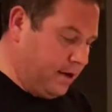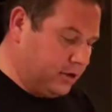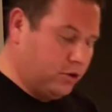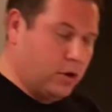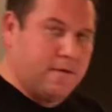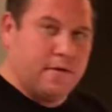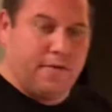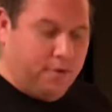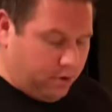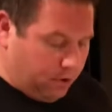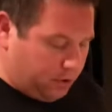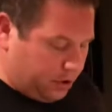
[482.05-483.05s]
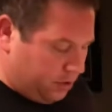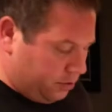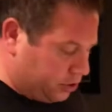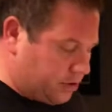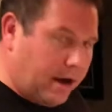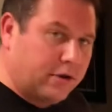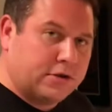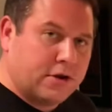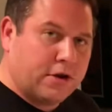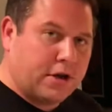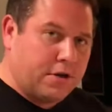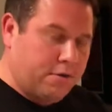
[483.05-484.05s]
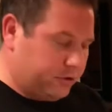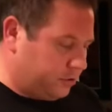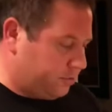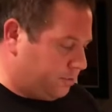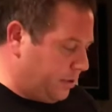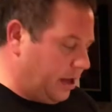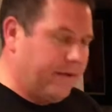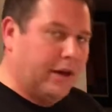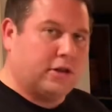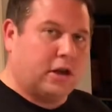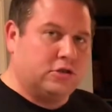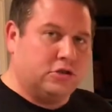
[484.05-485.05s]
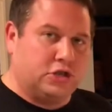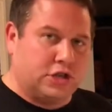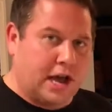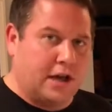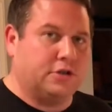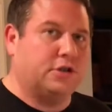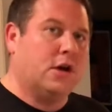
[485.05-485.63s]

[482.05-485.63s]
So even if you don't use ground turkey, use beef, it doesn't change.